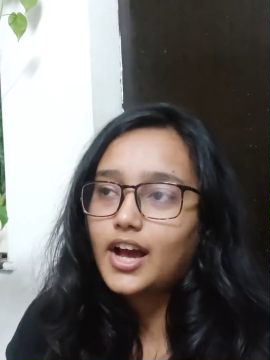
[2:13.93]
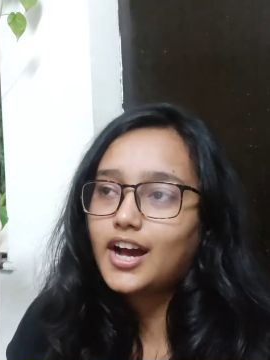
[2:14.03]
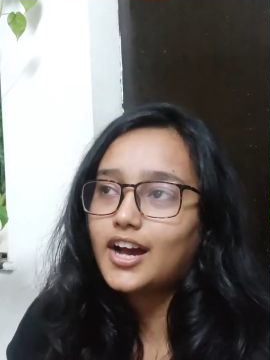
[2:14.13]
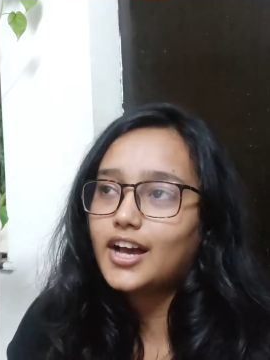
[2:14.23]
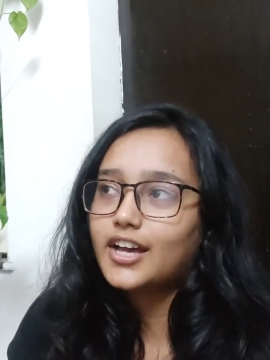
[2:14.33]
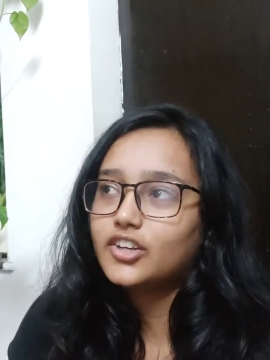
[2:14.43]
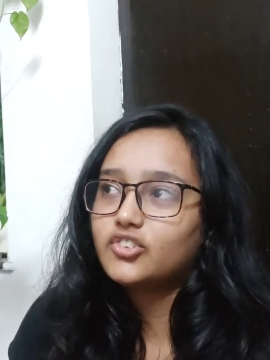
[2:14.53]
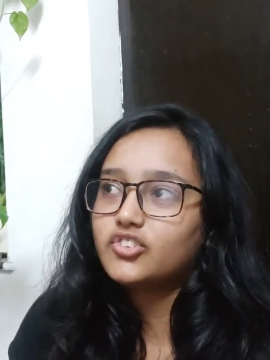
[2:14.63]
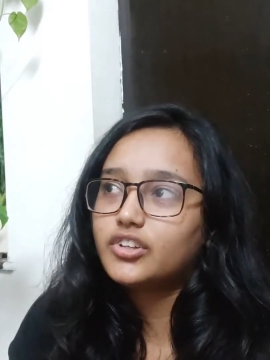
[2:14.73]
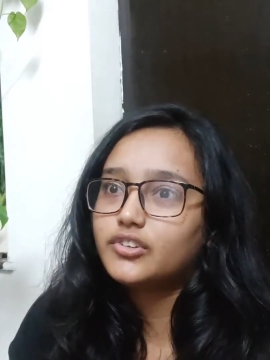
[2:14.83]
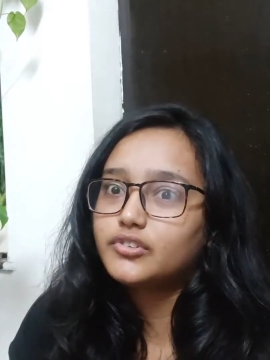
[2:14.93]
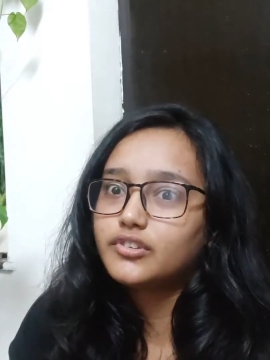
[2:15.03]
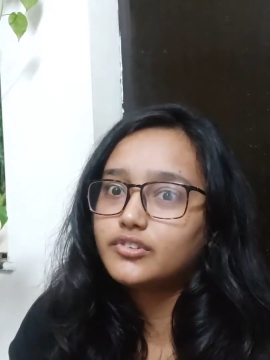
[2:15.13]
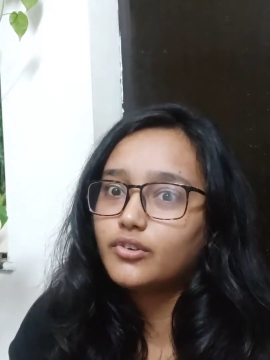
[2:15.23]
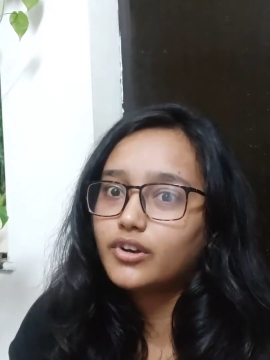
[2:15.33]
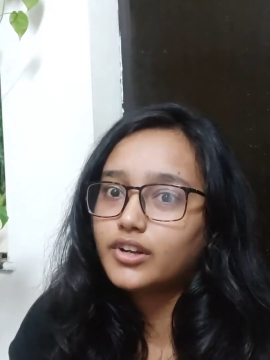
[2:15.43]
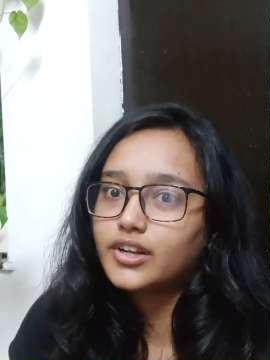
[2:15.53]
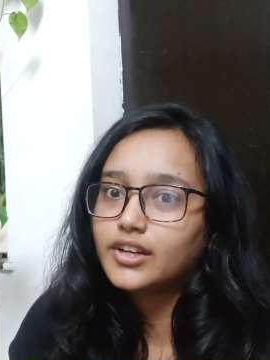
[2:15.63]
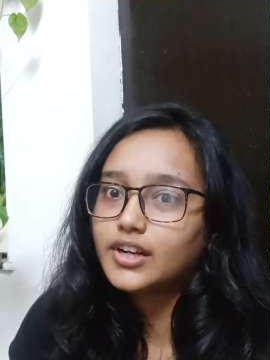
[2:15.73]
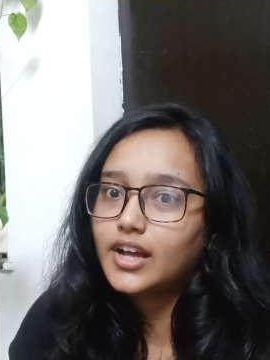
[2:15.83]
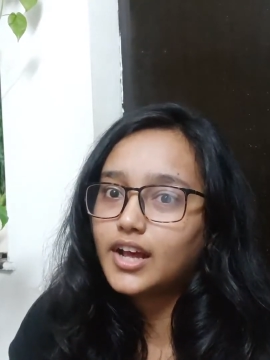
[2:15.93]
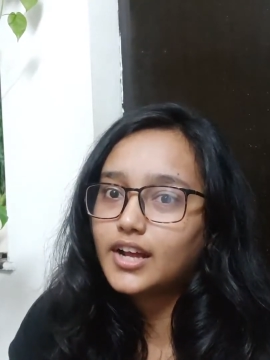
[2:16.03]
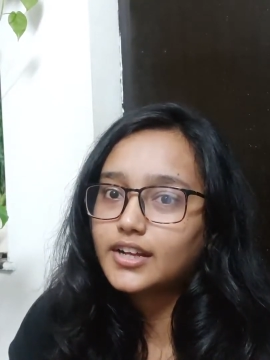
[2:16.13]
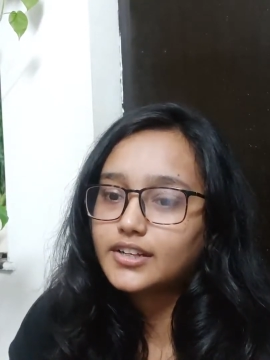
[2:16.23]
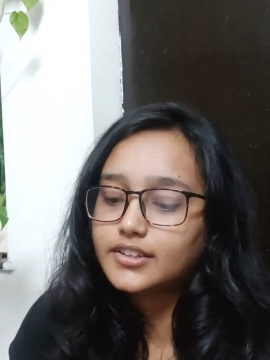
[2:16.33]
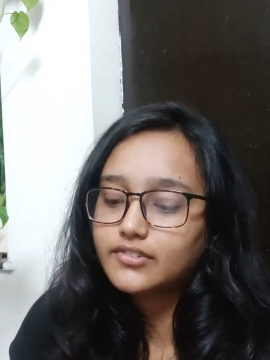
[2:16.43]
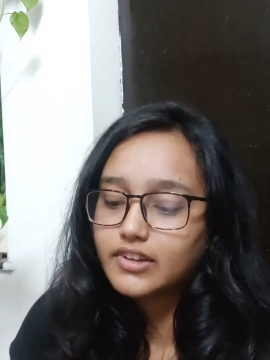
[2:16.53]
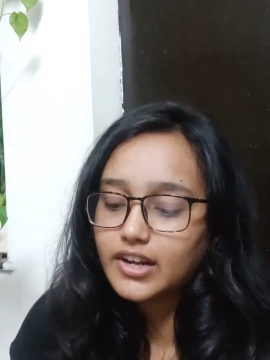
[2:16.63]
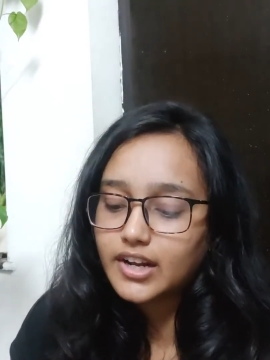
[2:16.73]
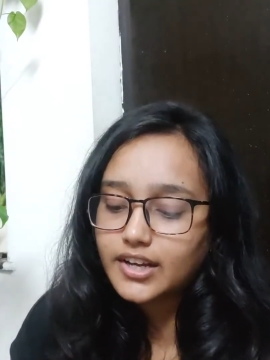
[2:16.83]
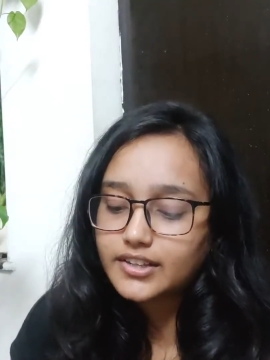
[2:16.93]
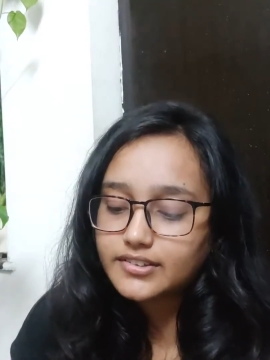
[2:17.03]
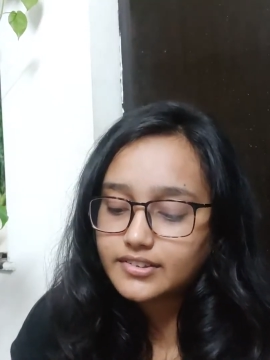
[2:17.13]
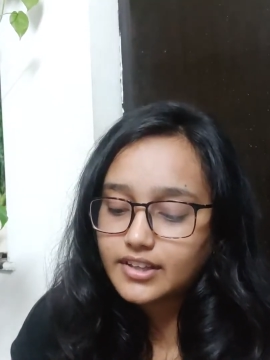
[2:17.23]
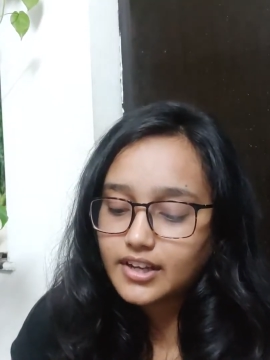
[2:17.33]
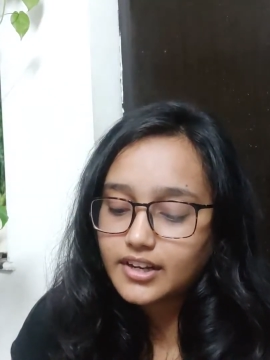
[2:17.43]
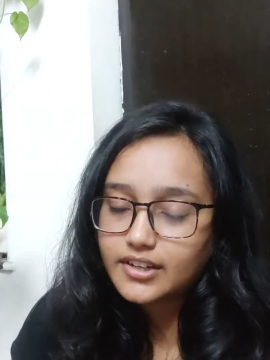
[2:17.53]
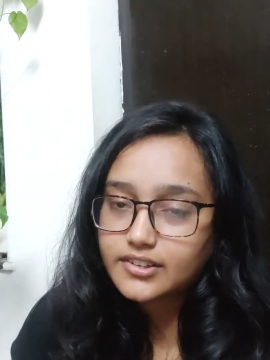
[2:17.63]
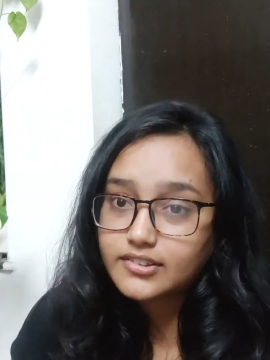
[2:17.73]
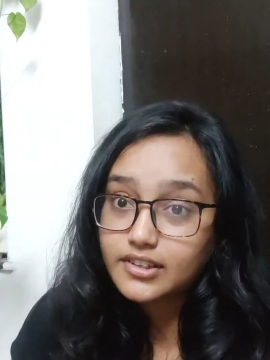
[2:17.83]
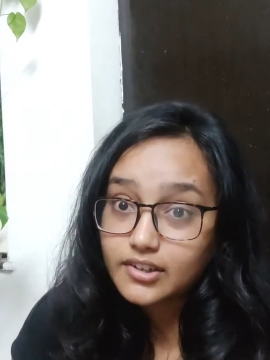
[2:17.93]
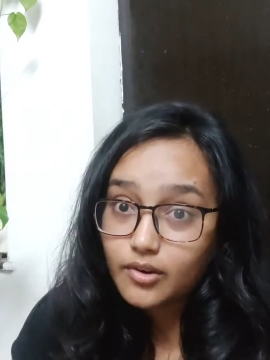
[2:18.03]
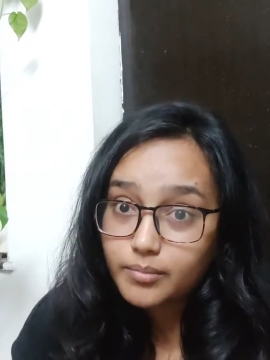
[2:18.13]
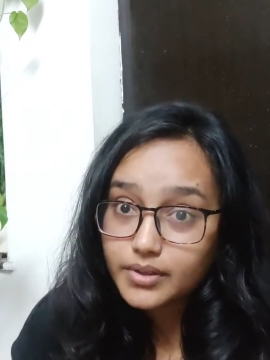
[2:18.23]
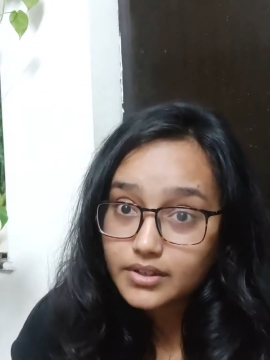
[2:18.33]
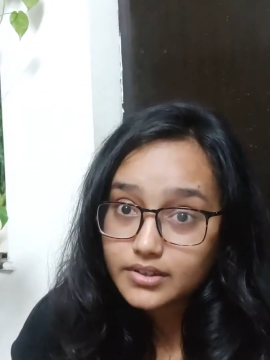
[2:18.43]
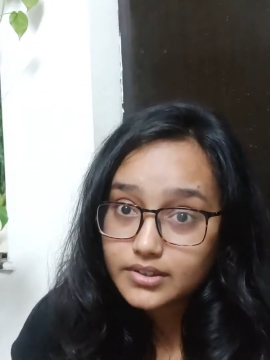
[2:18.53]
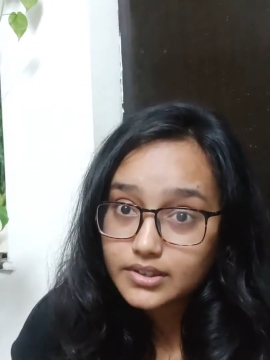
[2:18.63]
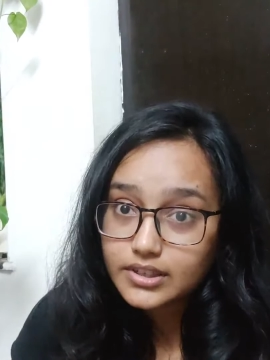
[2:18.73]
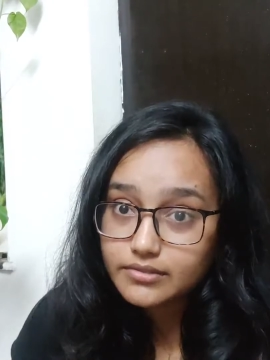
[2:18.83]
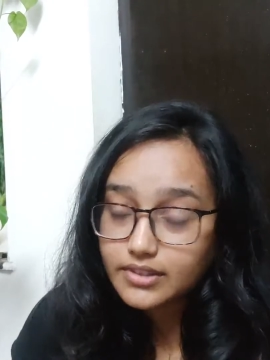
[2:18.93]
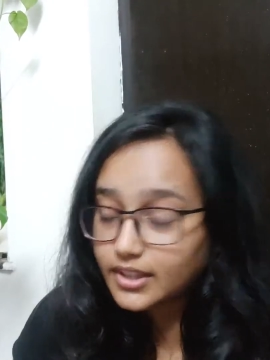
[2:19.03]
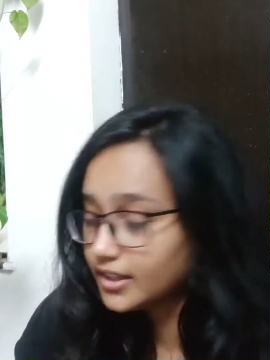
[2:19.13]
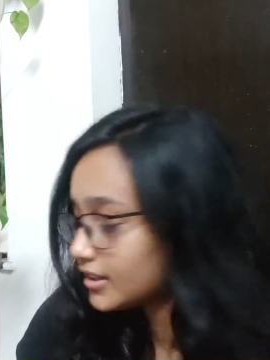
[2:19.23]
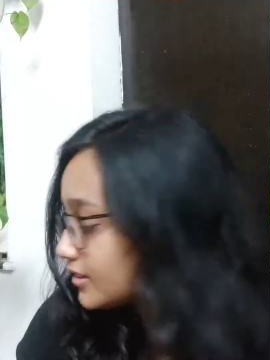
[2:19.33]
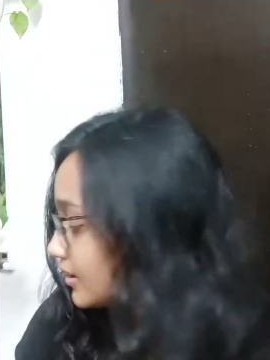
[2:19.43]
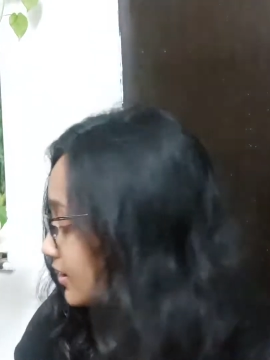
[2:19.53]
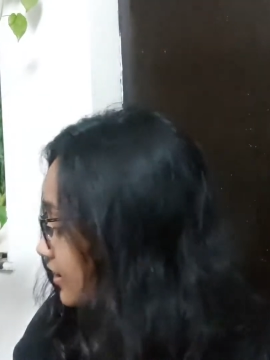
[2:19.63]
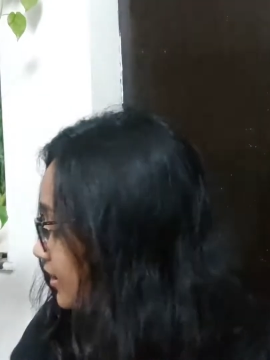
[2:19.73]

I changed the soil and realized that it's still dropping leaves like anything.